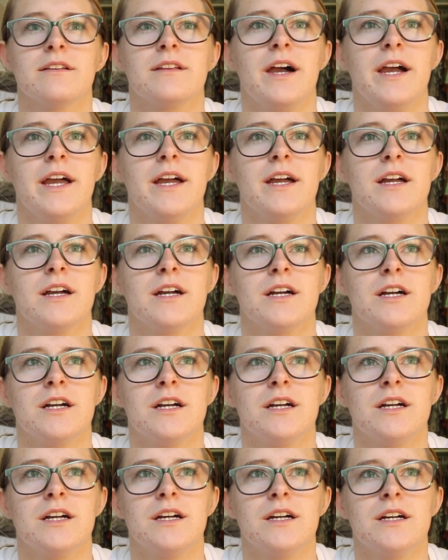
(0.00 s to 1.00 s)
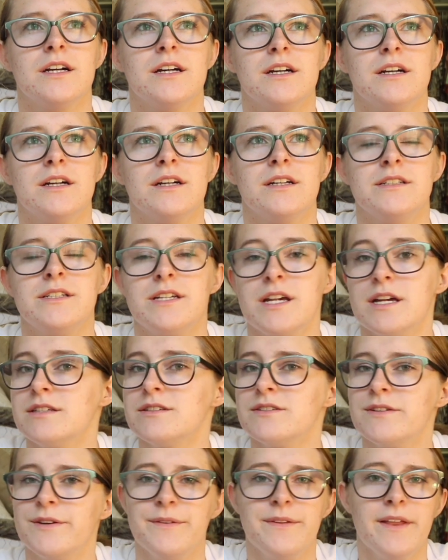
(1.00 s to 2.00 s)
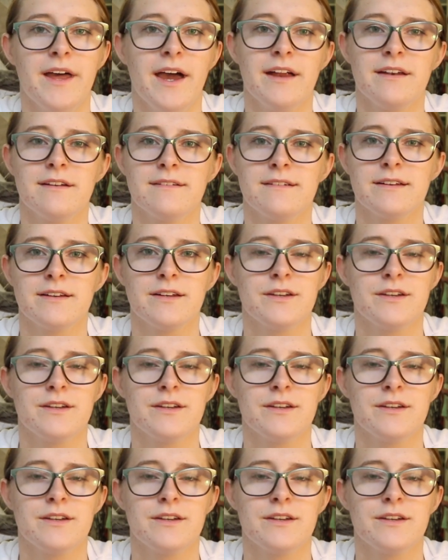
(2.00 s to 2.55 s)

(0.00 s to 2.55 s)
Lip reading: Like, just do that.